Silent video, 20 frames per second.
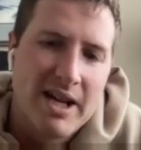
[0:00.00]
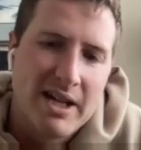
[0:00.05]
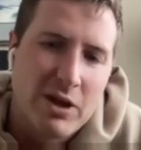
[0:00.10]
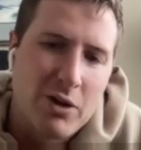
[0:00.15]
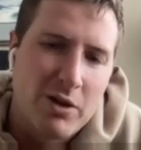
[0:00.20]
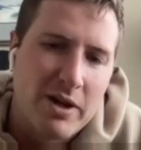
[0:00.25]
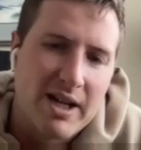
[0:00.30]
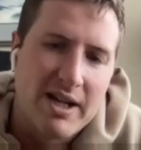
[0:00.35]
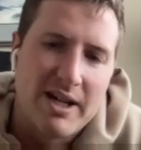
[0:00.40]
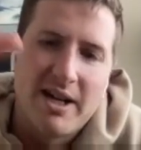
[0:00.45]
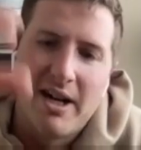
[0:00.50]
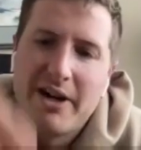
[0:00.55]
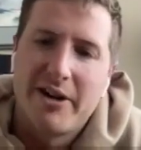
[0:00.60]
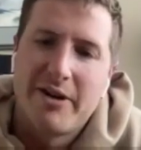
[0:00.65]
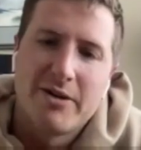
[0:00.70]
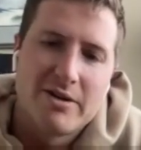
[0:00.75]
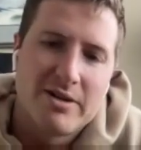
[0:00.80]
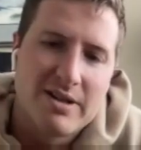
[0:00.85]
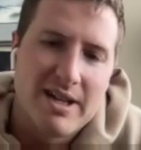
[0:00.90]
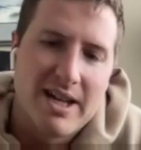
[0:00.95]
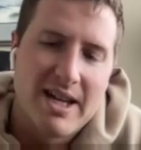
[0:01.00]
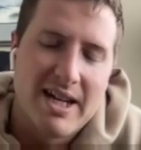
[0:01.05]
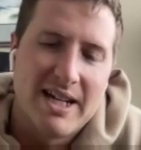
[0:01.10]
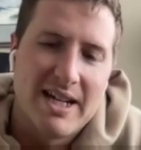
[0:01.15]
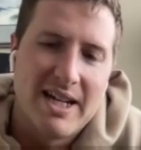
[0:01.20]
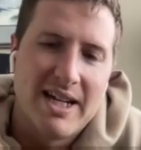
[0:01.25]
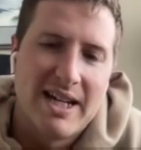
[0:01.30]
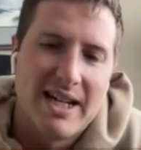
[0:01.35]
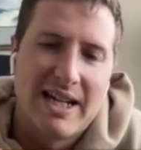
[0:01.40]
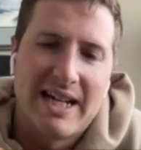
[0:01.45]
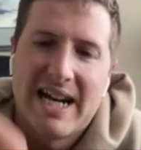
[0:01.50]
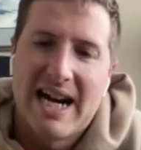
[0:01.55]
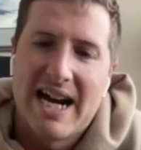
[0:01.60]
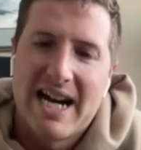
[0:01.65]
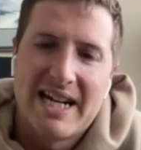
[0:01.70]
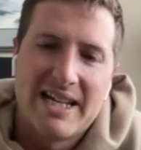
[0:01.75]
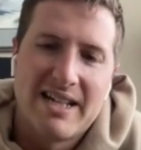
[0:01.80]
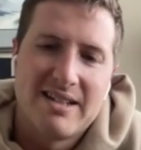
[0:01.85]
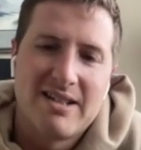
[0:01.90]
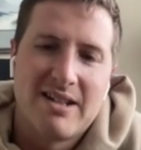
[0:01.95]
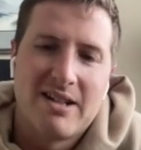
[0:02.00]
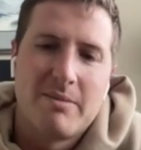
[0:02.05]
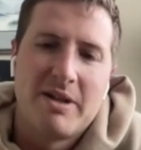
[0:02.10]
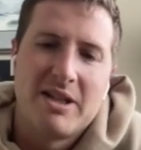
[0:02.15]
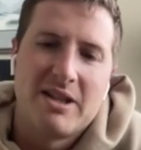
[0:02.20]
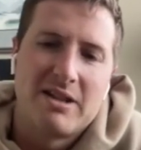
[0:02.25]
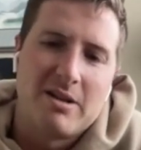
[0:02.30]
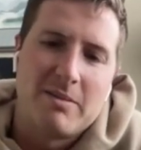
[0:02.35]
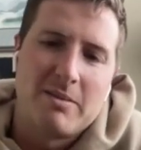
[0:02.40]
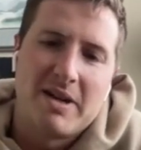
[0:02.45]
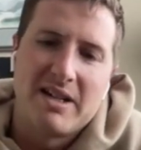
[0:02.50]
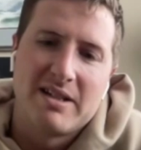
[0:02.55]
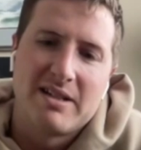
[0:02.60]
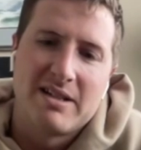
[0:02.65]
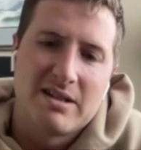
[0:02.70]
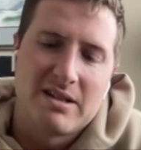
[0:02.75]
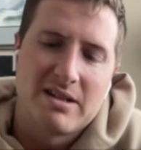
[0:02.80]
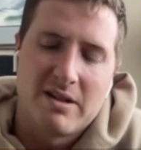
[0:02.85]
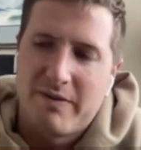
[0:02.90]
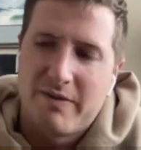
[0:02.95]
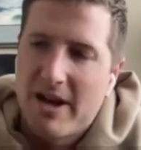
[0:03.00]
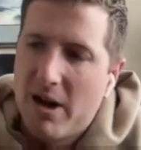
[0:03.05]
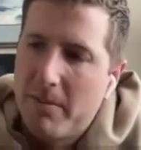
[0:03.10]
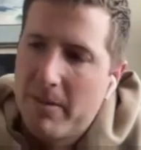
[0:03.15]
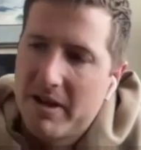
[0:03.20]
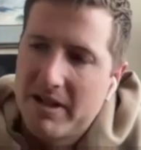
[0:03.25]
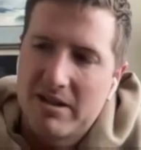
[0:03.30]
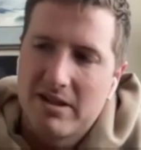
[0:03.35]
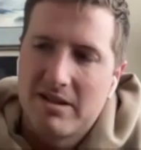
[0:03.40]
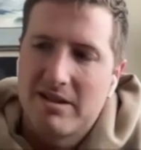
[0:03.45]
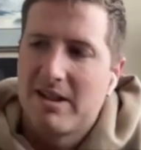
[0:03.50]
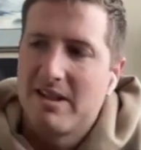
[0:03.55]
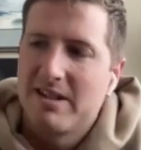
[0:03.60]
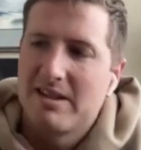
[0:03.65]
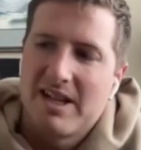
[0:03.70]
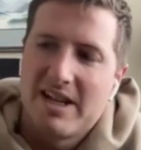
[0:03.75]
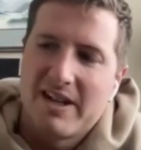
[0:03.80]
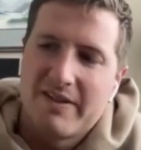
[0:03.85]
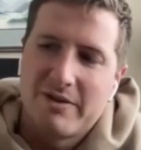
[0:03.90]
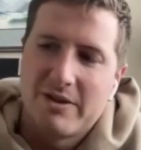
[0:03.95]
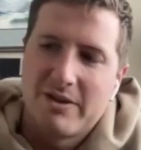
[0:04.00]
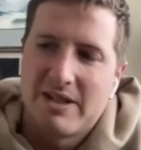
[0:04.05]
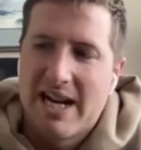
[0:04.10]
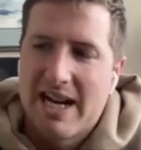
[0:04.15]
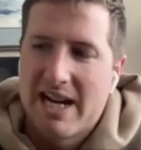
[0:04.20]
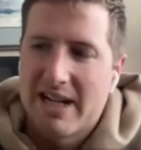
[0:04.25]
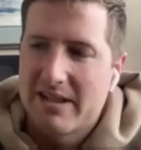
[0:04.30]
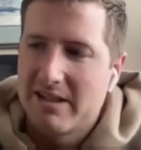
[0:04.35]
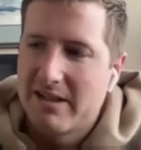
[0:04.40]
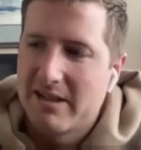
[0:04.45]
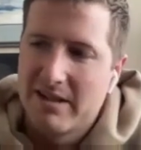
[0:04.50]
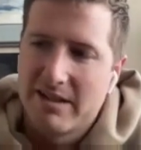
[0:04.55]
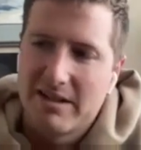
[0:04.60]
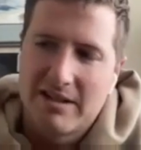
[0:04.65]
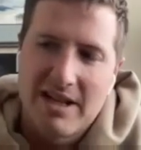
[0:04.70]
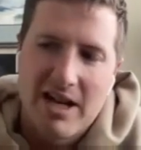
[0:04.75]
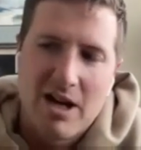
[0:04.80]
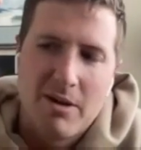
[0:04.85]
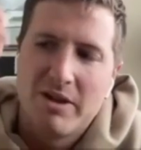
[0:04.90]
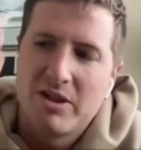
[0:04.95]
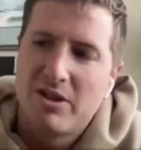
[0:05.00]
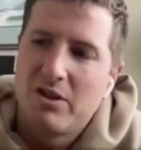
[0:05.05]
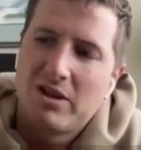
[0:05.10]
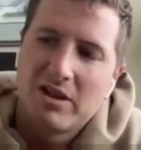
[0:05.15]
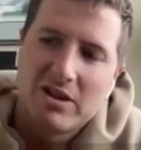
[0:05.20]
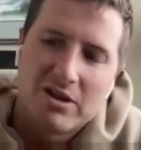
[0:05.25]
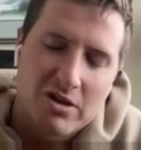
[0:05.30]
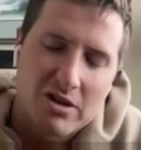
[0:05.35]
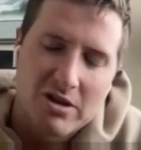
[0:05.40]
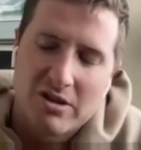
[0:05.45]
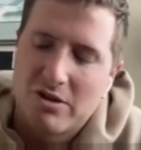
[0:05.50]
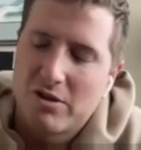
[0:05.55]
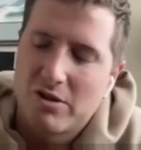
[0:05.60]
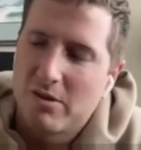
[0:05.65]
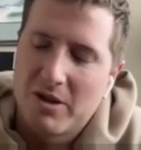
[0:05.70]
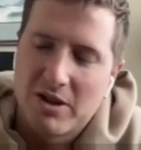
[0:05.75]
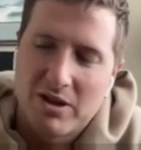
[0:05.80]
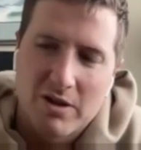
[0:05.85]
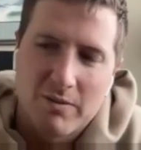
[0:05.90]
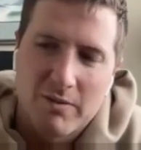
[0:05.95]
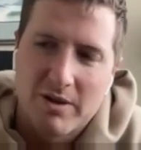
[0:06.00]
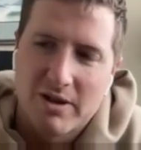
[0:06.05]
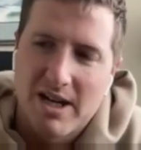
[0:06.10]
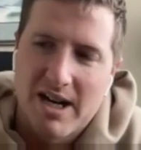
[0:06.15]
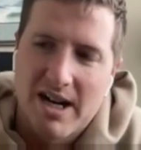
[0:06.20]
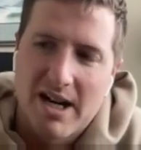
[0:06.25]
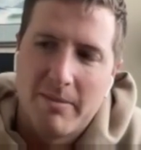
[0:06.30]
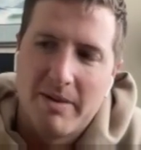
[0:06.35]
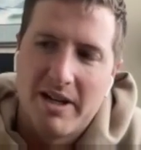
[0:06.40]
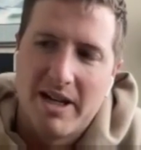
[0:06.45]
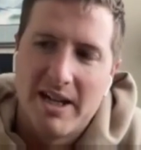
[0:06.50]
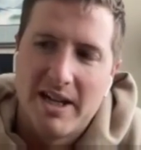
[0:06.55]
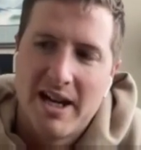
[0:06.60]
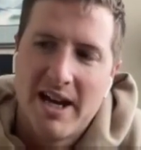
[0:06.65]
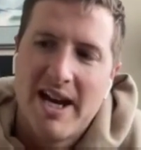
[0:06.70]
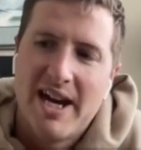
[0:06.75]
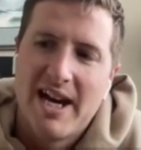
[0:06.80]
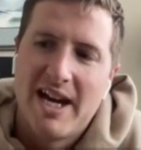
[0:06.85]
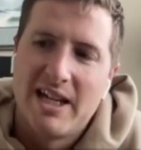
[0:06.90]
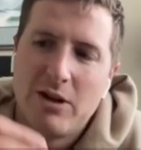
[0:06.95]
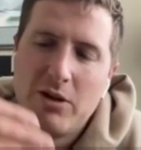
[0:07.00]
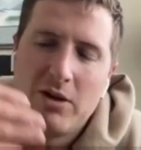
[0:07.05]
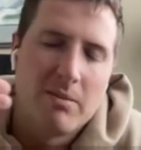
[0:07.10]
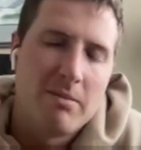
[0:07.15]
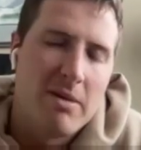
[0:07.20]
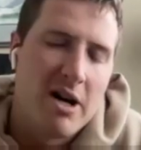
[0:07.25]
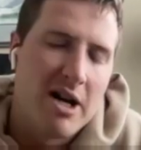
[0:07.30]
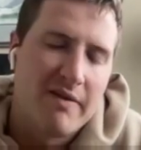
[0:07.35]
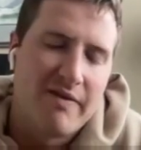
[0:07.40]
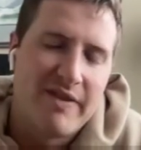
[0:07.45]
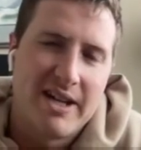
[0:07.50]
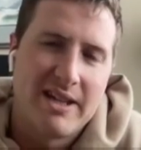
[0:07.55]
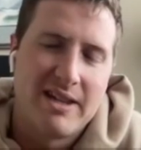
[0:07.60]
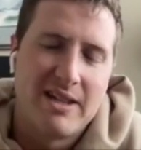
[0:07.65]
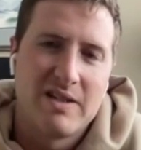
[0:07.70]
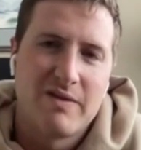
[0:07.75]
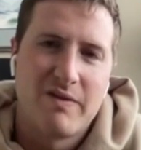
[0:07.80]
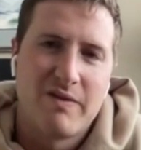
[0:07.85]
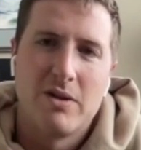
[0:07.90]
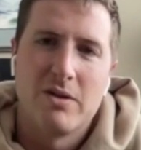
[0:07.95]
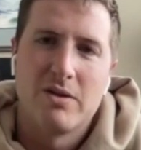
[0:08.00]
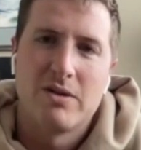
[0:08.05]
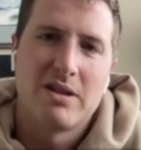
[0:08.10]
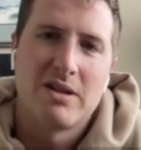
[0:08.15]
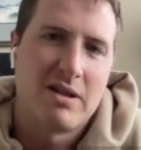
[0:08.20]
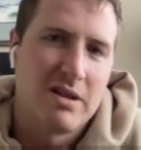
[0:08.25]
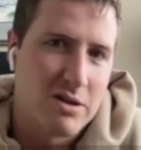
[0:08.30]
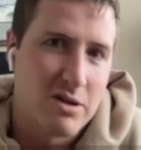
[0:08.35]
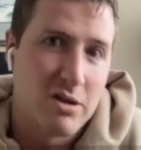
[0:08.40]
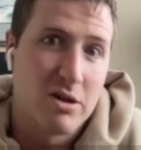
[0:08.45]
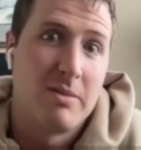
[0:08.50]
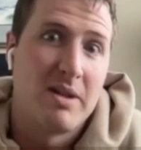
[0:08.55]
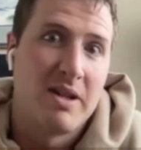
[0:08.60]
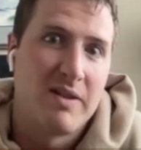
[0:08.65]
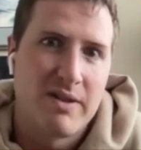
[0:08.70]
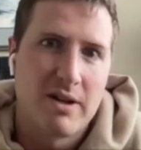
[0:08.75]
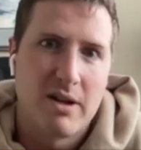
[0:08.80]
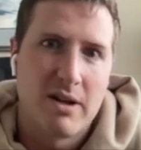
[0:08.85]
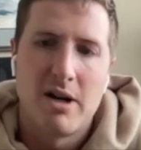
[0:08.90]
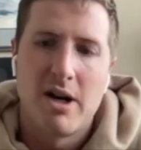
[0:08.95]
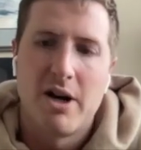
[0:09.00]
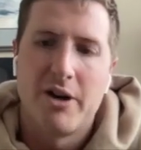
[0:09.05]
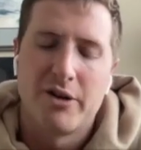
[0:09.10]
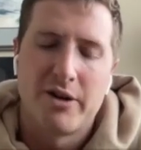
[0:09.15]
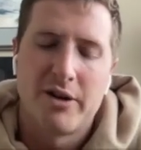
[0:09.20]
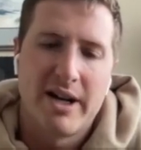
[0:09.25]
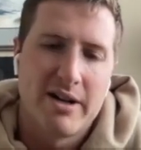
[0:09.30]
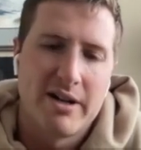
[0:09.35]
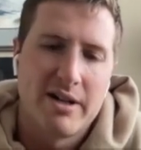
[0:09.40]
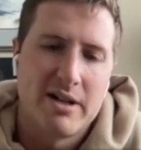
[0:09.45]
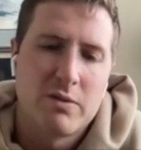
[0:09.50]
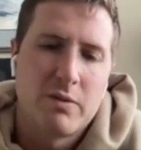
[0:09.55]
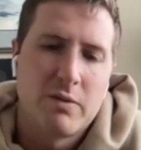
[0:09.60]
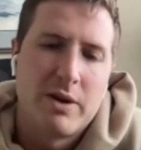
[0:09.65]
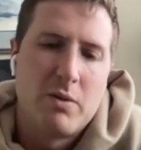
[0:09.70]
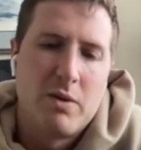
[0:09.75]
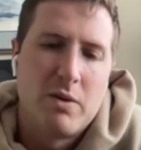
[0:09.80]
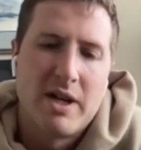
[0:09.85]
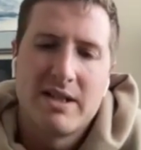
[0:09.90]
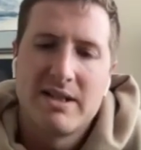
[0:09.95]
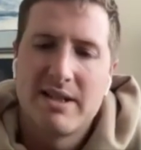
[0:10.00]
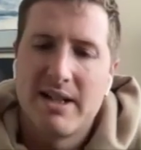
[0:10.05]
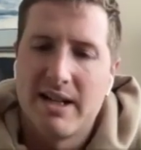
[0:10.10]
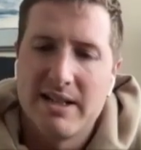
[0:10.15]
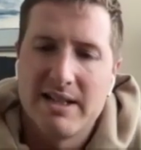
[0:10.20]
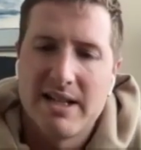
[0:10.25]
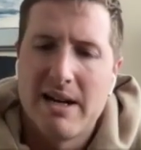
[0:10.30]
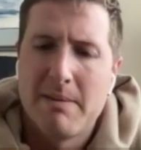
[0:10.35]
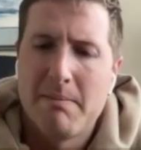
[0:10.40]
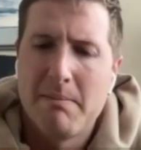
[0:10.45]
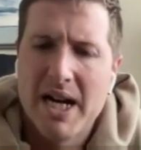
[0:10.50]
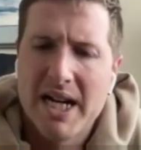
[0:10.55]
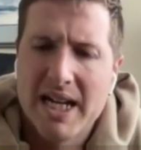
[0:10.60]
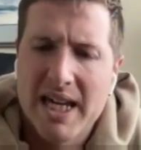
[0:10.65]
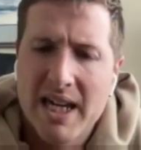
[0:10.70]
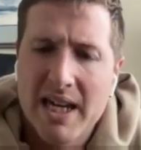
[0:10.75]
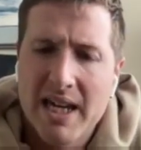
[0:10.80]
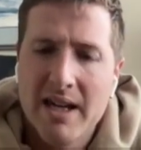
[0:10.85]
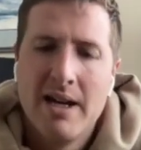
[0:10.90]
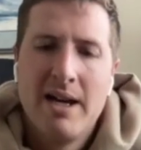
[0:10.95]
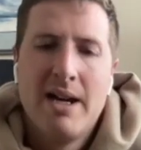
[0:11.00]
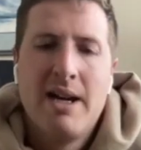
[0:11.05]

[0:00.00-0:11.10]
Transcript: You get an understanding and guidance on a monthly basis of how much to set aside for taxes, how much you can contribute to retirement, and you can modify these fields to determine if there are other areas where you want to set aside money.